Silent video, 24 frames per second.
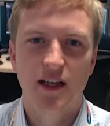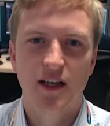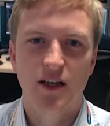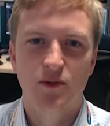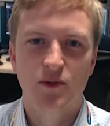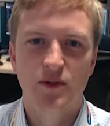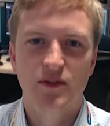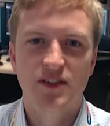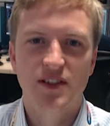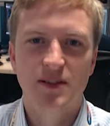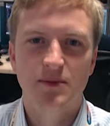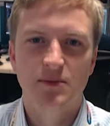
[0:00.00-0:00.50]

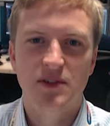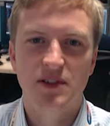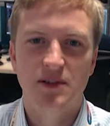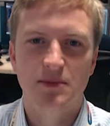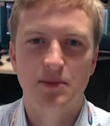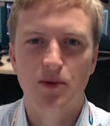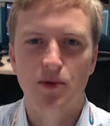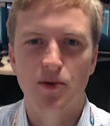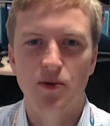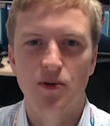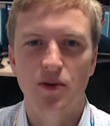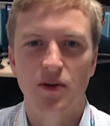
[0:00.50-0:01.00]
with some
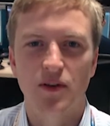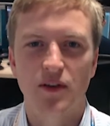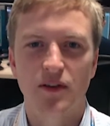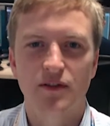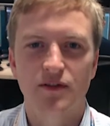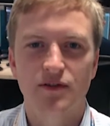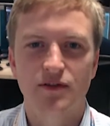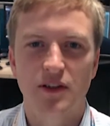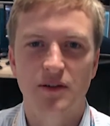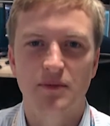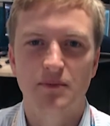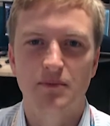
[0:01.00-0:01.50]
support on the
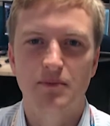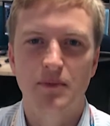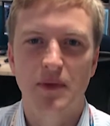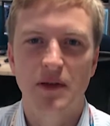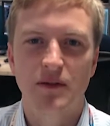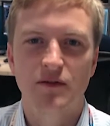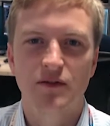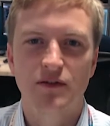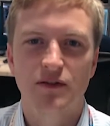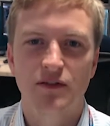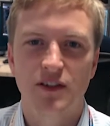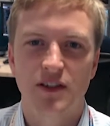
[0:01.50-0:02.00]
front
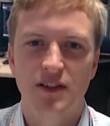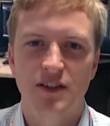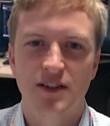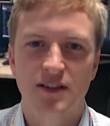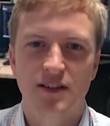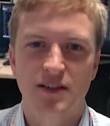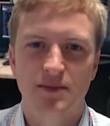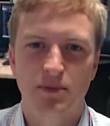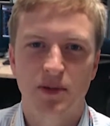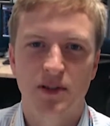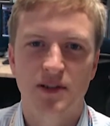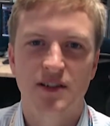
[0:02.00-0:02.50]
month
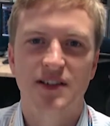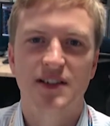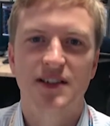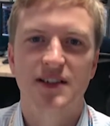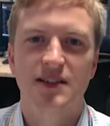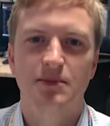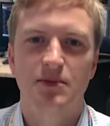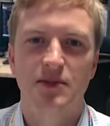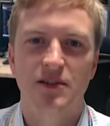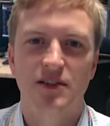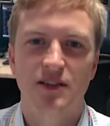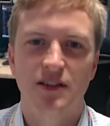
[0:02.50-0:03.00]
as
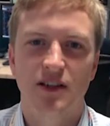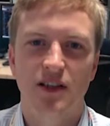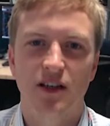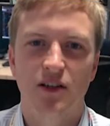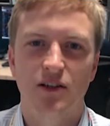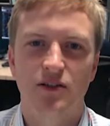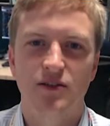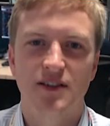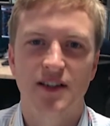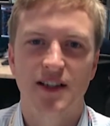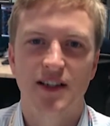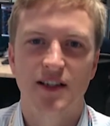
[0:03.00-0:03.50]
participants
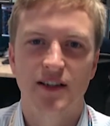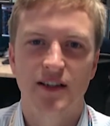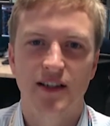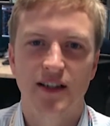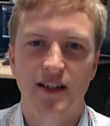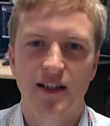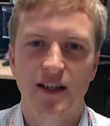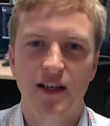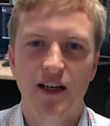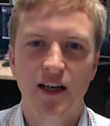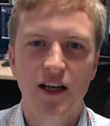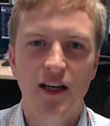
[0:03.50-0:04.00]
closed out
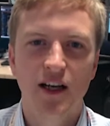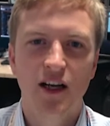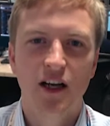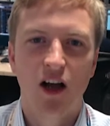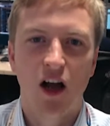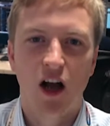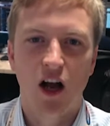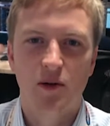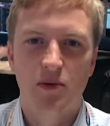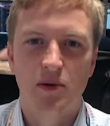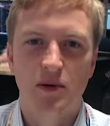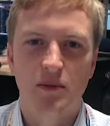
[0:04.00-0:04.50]
their
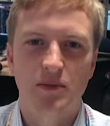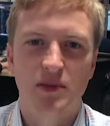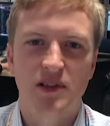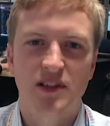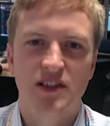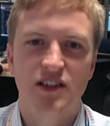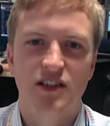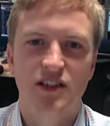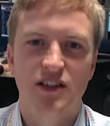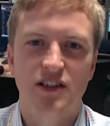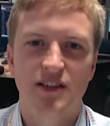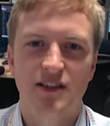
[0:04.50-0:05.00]
open
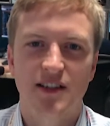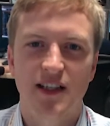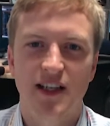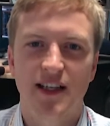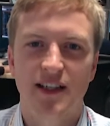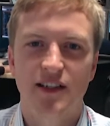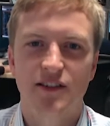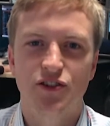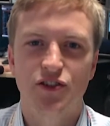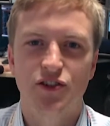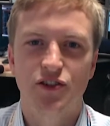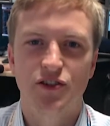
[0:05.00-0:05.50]
positions
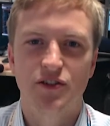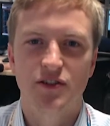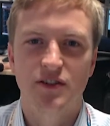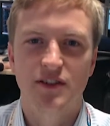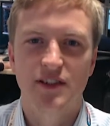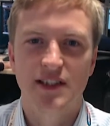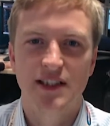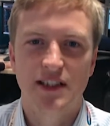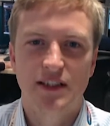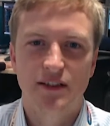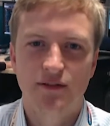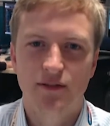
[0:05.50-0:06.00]
ahead of June
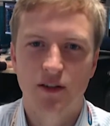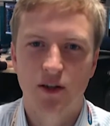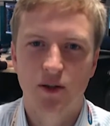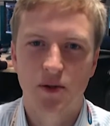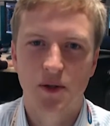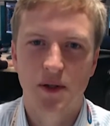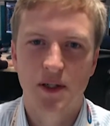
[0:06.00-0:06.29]
default.